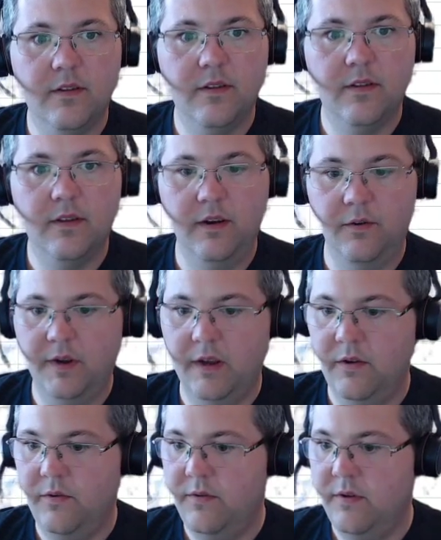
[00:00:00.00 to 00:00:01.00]
There we
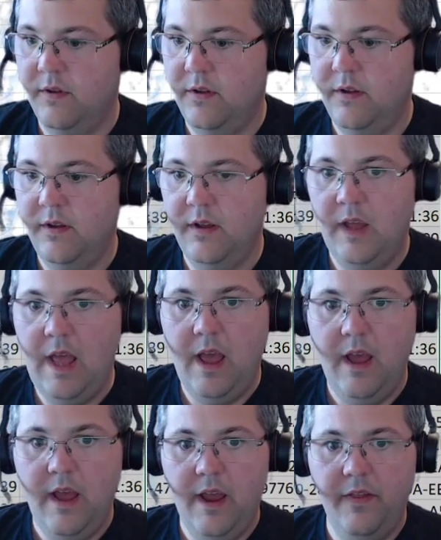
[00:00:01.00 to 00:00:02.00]
go.
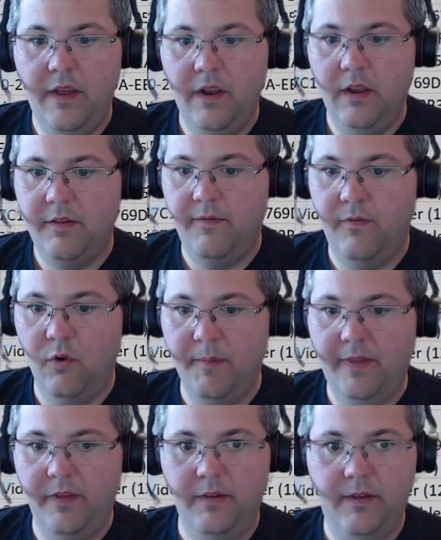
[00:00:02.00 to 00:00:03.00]
And then let's
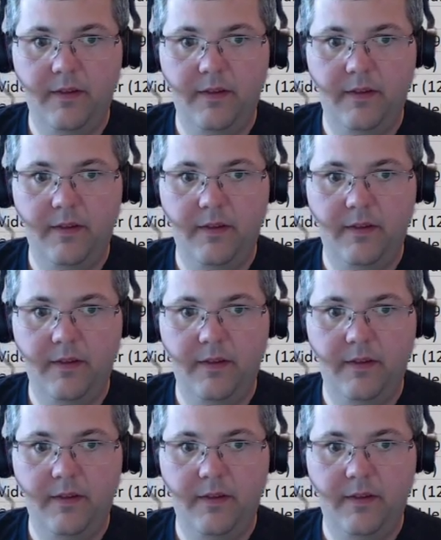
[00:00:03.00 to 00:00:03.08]
format this as a